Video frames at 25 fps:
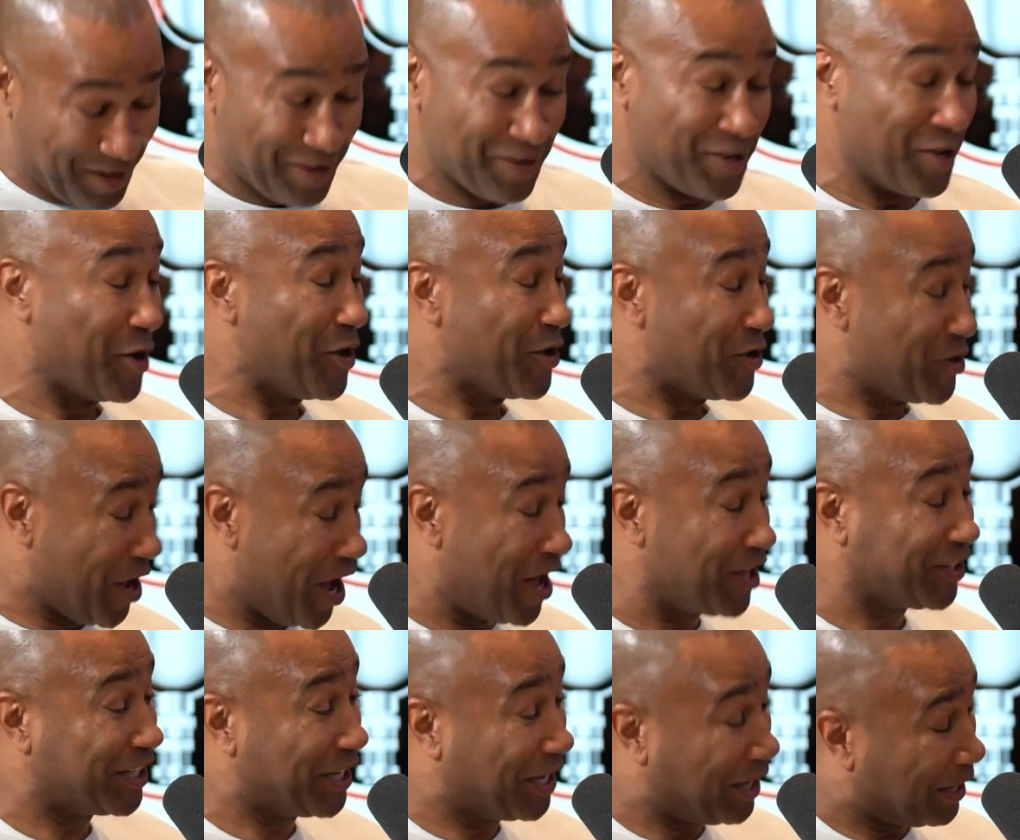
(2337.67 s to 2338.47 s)
man.
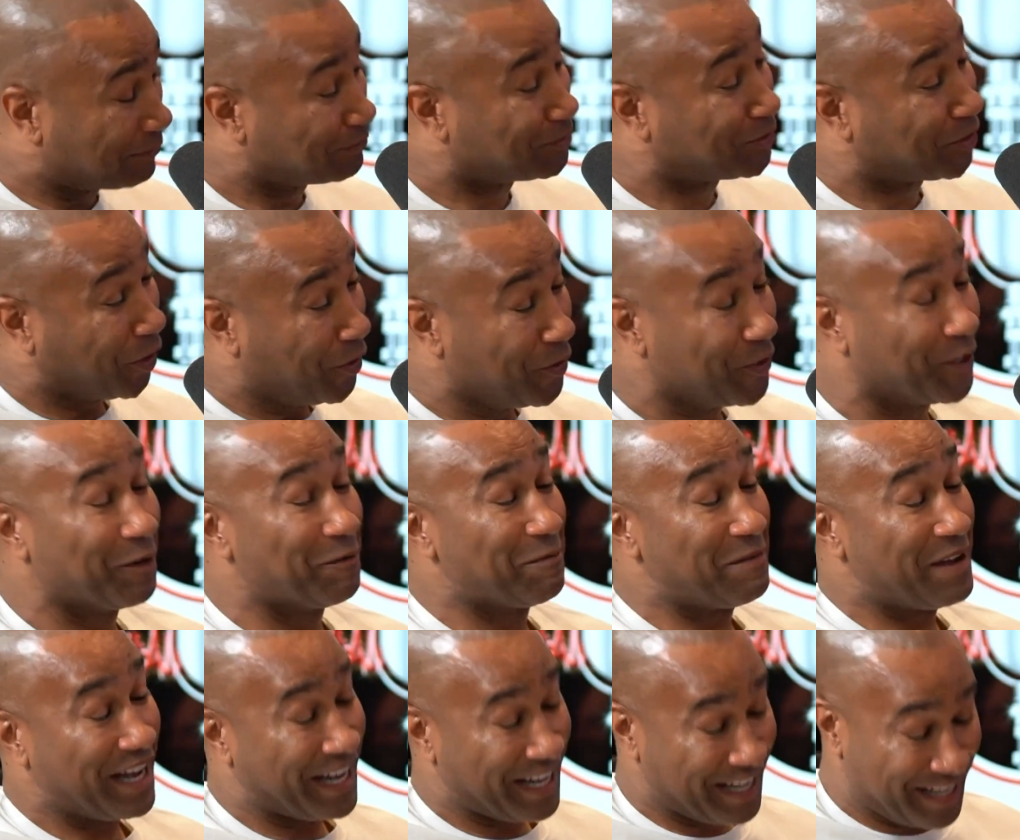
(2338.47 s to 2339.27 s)
Y'all think I'm
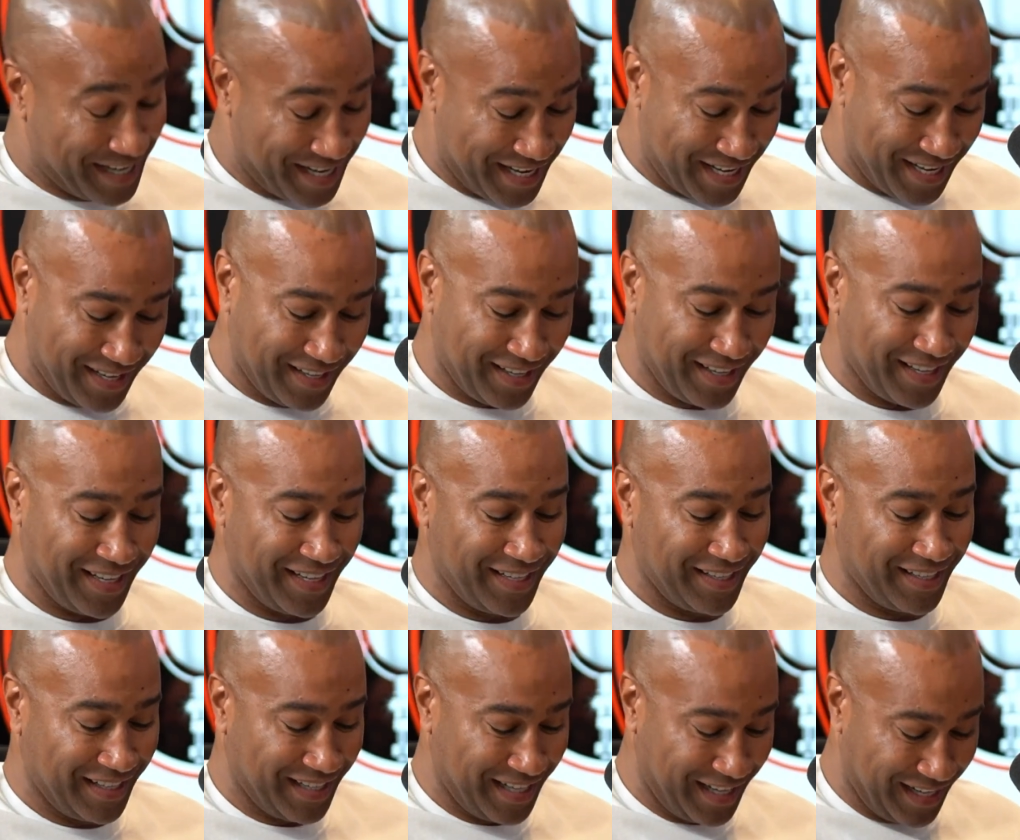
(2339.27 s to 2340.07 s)
joking, man.
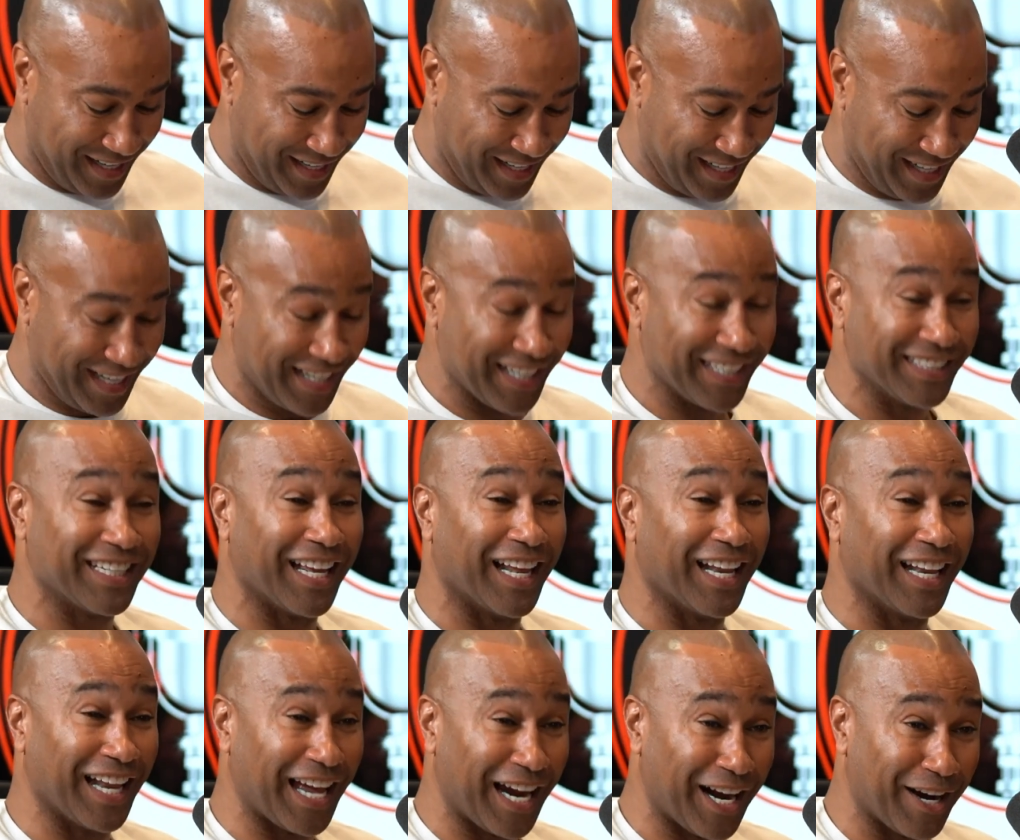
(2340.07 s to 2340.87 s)
He literally is
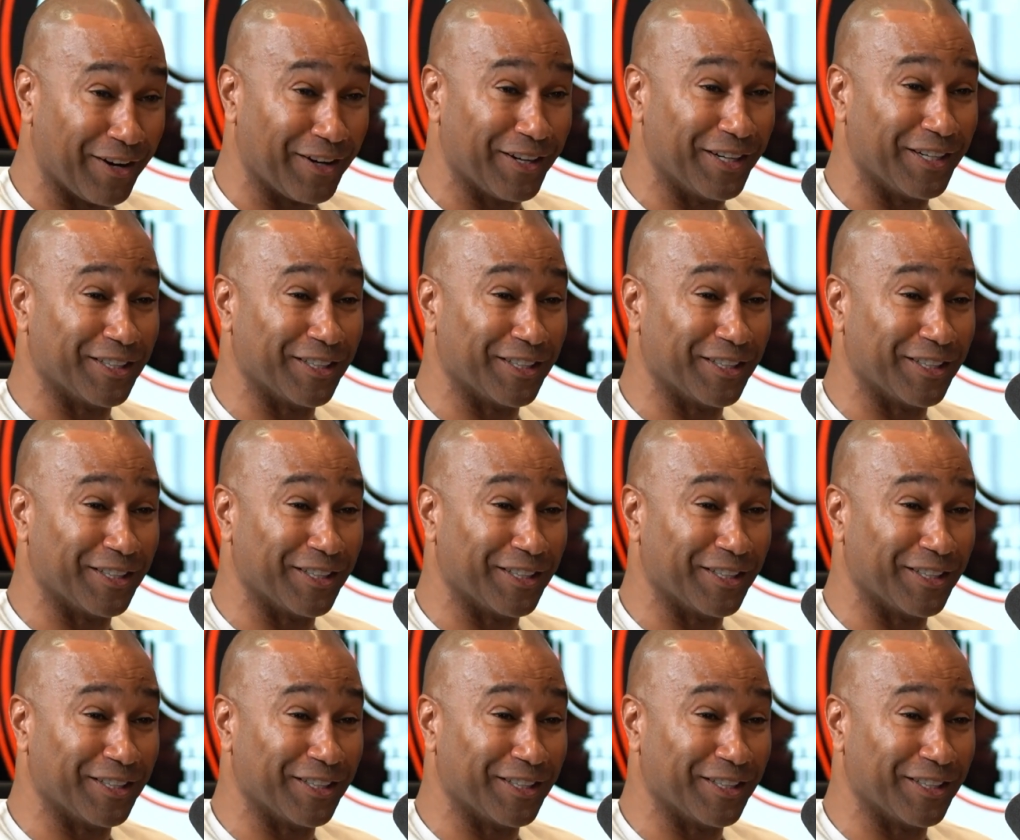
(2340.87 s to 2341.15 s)
hilarious,